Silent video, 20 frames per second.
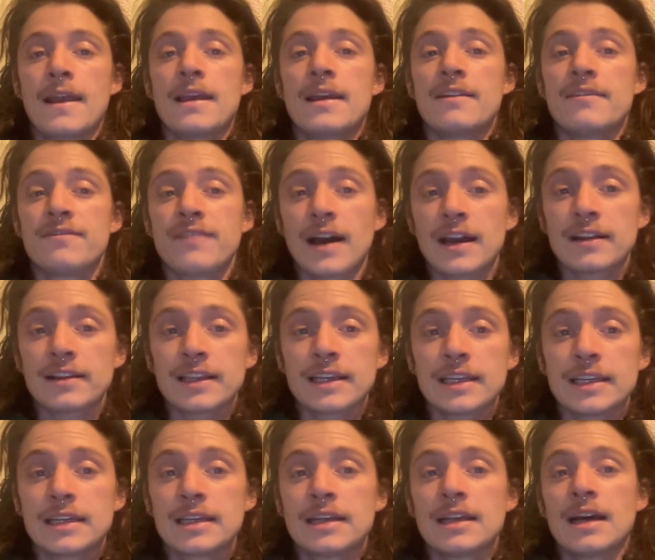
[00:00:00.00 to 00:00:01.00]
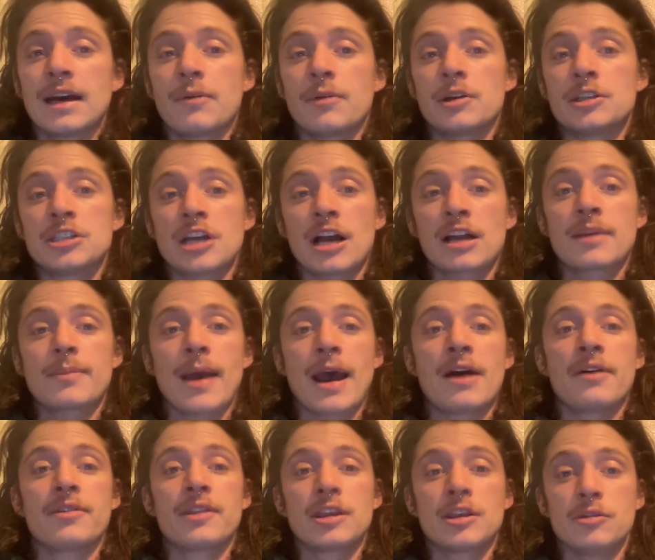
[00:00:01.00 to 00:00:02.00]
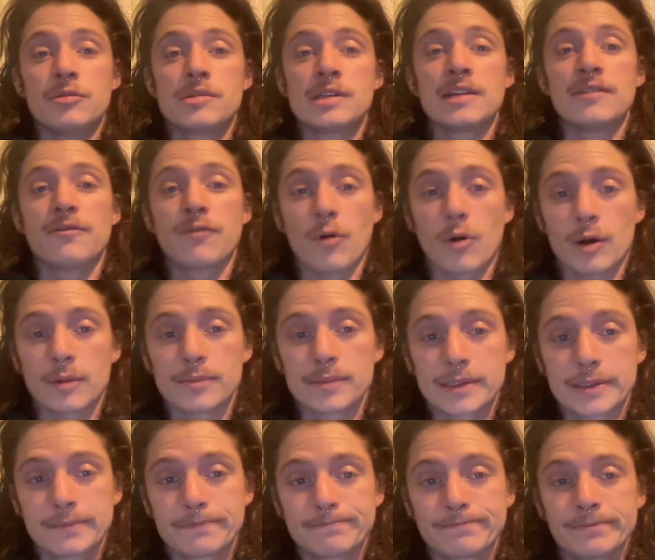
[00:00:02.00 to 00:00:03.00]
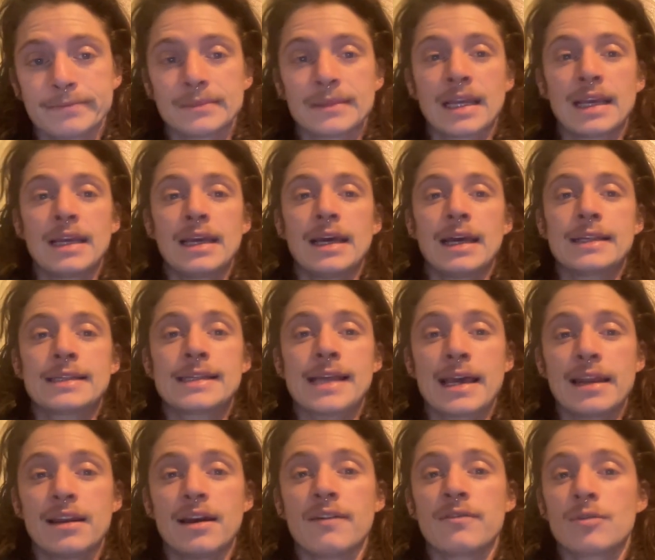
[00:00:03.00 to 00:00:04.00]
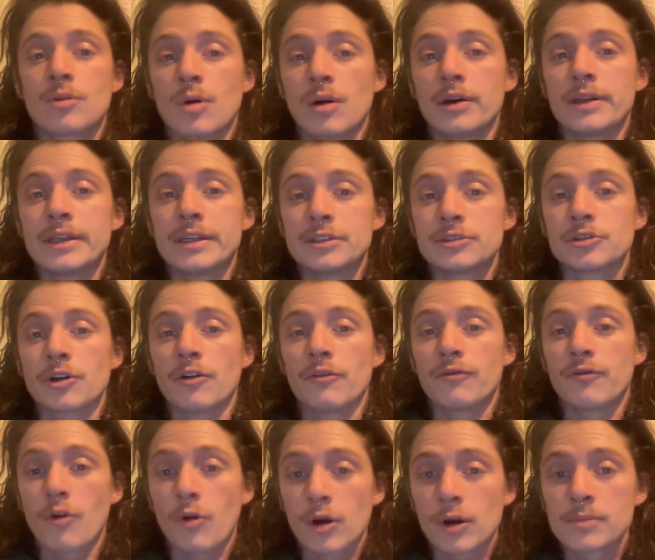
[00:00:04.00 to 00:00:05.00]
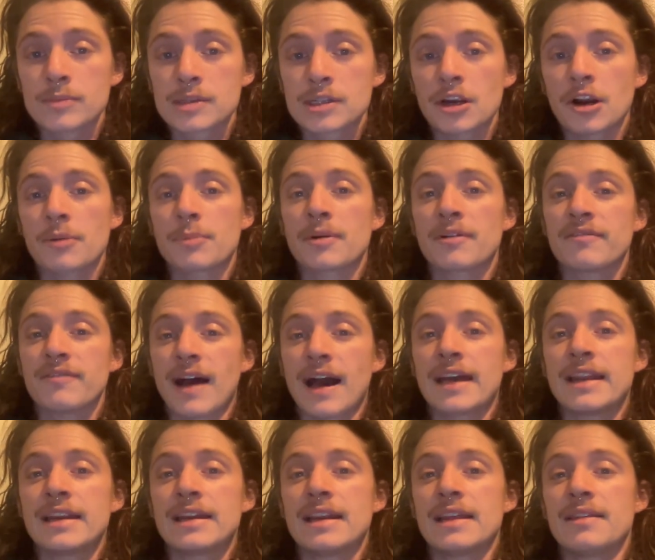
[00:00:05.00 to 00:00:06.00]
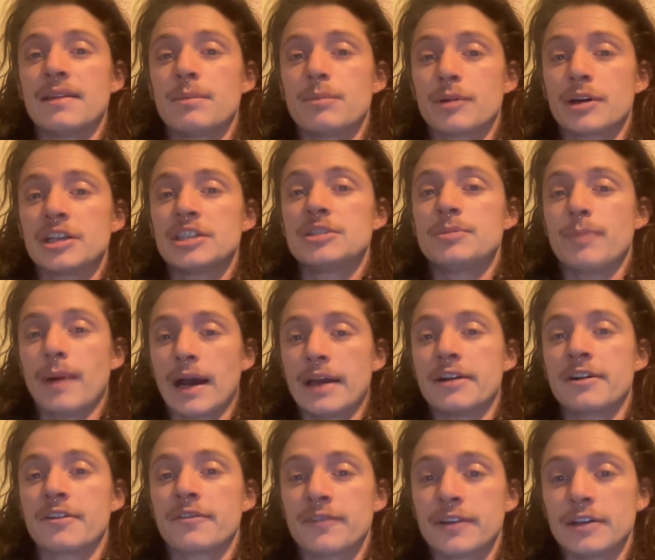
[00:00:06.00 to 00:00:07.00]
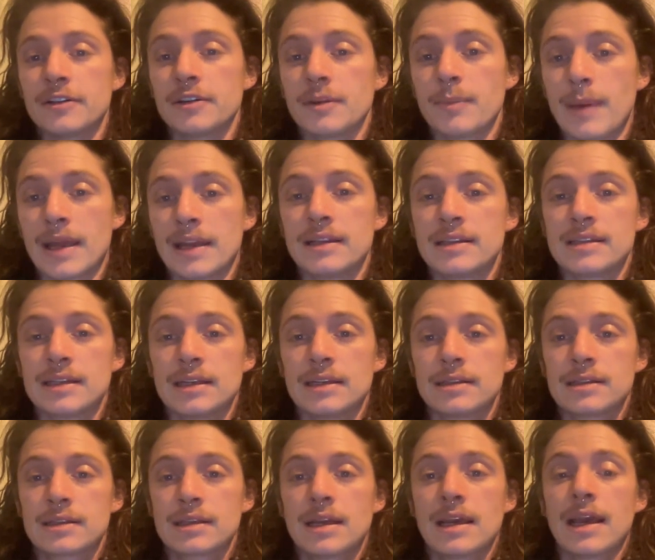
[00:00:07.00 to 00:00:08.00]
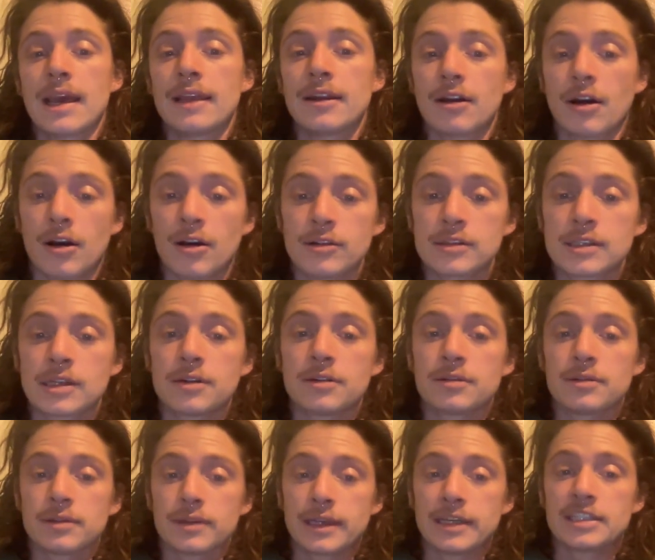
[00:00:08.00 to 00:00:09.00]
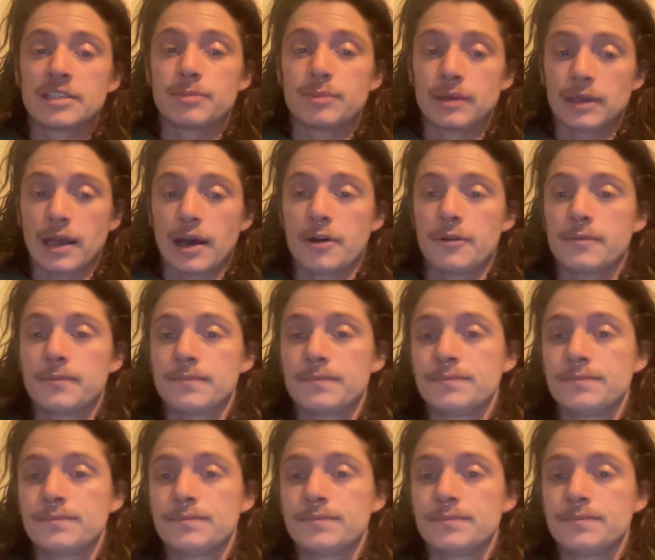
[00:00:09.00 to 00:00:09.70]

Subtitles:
And finally, I want to talk about the QC forms. A set of quality control forms are provided in the bridge binder field appendices and also linked below.